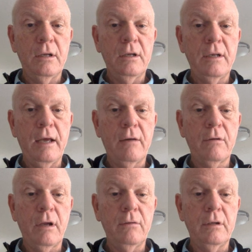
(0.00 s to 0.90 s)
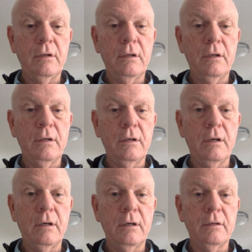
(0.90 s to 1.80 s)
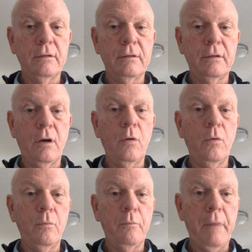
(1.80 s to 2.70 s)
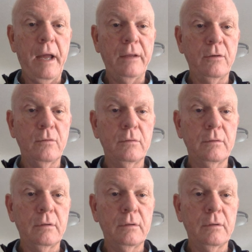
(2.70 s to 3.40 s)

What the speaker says: downloaded the whole manual